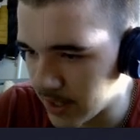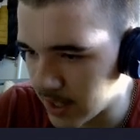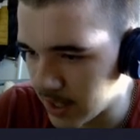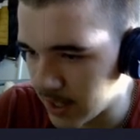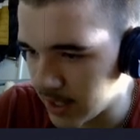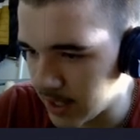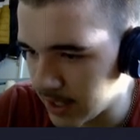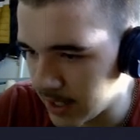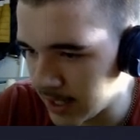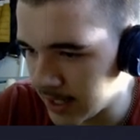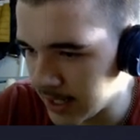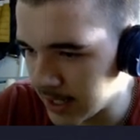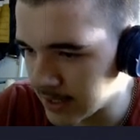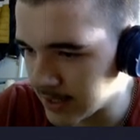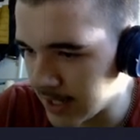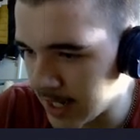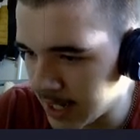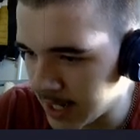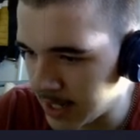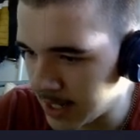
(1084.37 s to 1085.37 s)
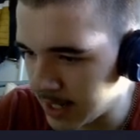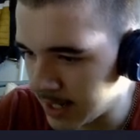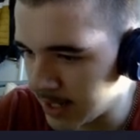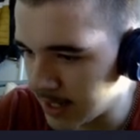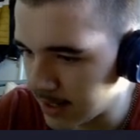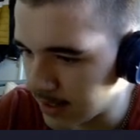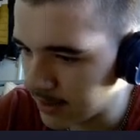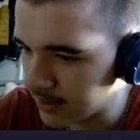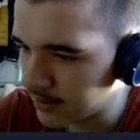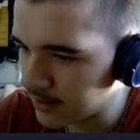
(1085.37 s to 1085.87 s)
It is a...
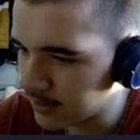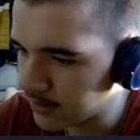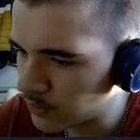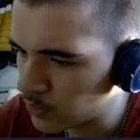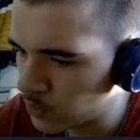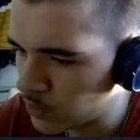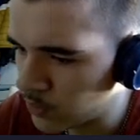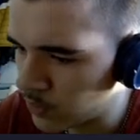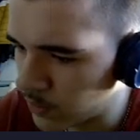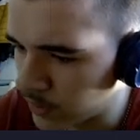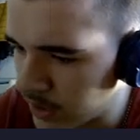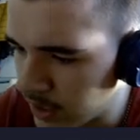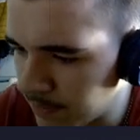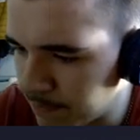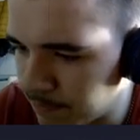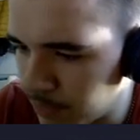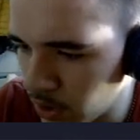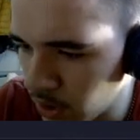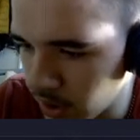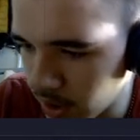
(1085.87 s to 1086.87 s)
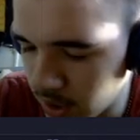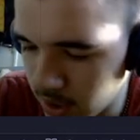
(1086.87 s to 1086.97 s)
Ooh, is it a book?